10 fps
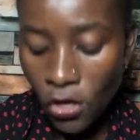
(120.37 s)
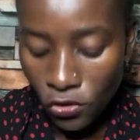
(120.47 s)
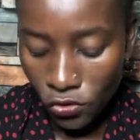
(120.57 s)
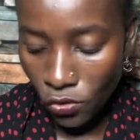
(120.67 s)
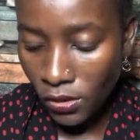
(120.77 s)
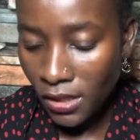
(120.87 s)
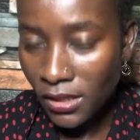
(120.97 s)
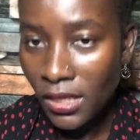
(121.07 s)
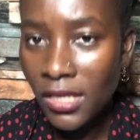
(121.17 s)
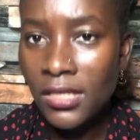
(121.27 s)
So this
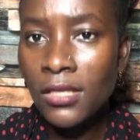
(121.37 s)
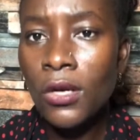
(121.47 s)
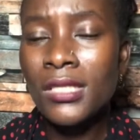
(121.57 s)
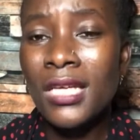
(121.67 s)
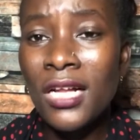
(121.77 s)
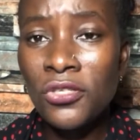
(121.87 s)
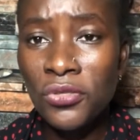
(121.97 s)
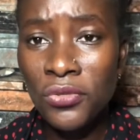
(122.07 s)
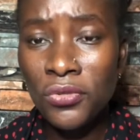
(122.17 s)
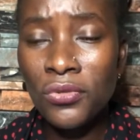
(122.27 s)
kit tells
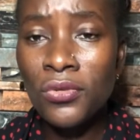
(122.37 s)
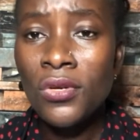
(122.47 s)
you